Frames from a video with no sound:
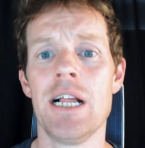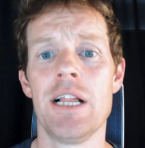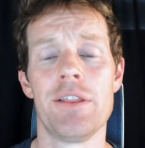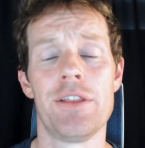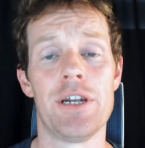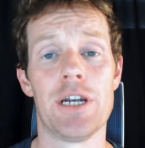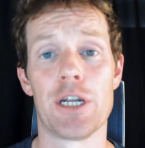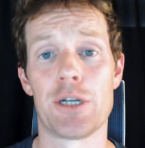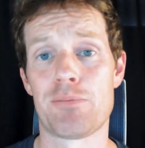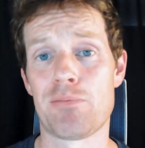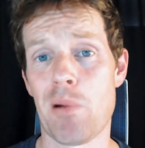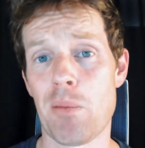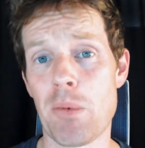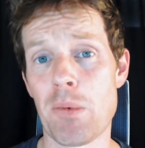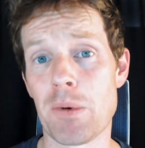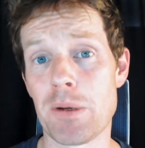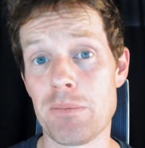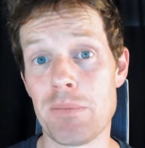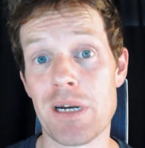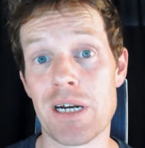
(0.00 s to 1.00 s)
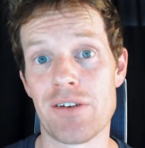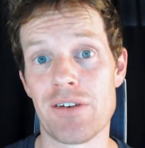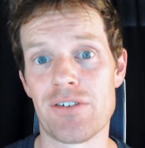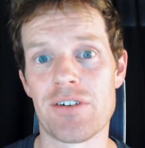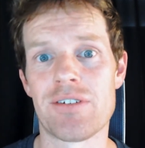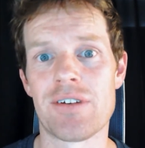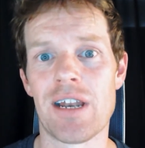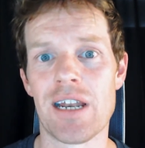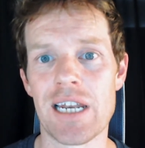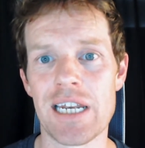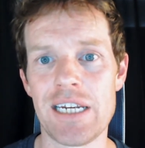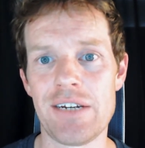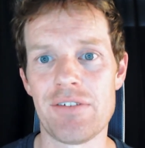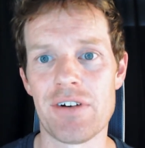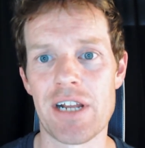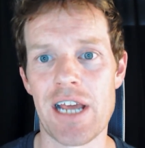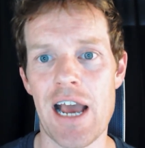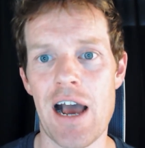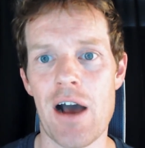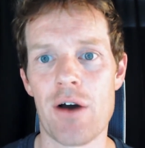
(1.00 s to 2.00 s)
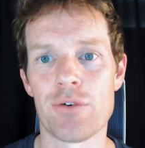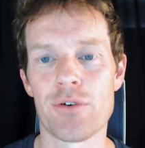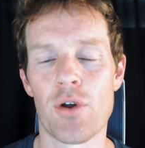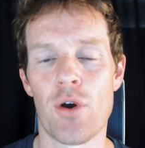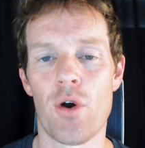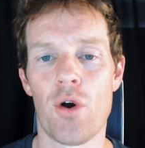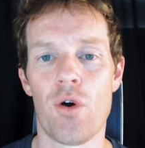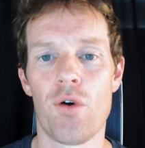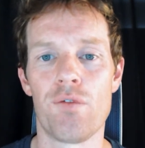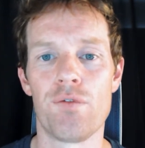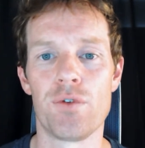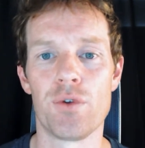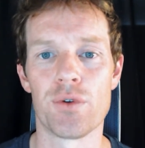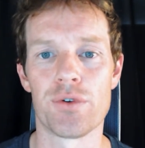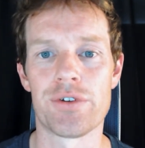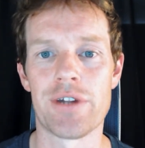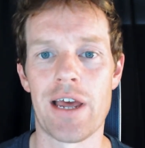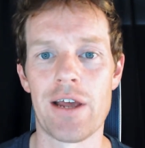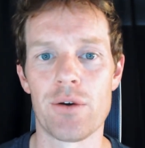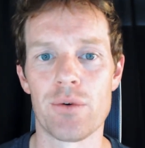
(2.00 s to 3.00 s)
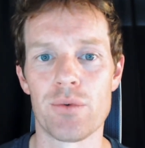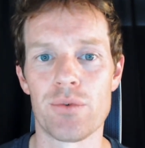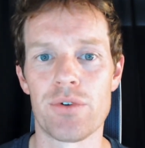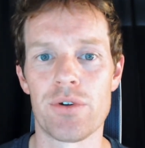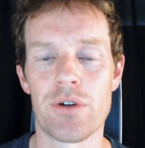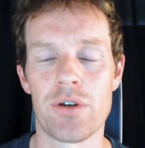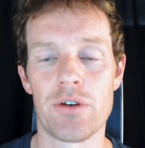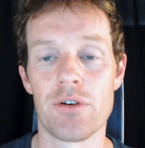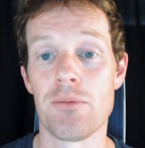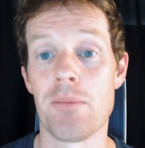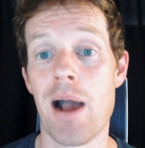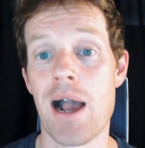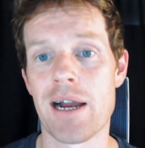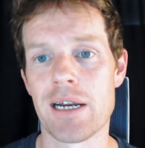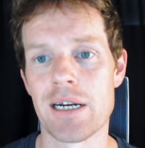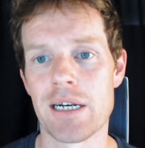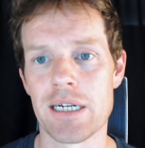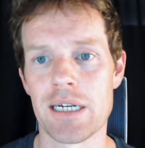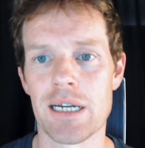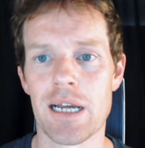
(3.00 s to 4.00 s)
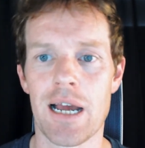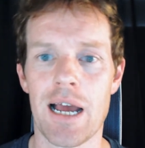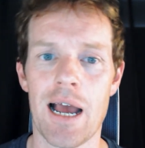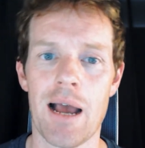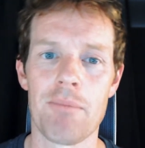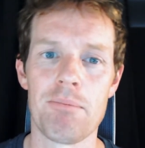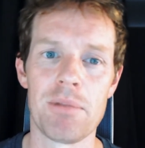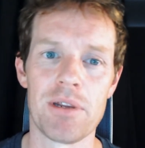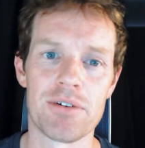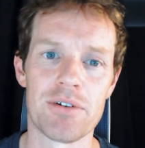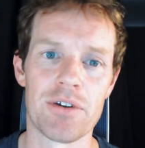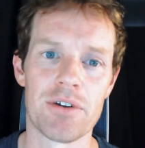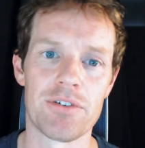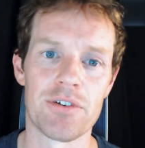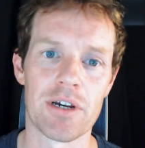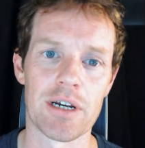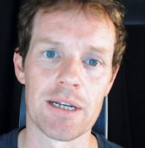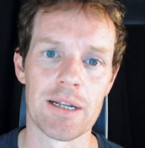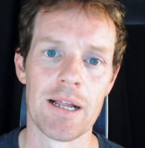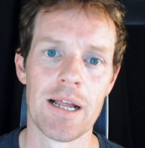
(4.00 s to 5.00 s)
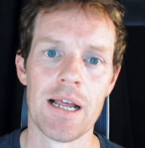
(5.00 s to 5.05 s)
then it's probably better just to leave it out of your sales and your marketing messaging.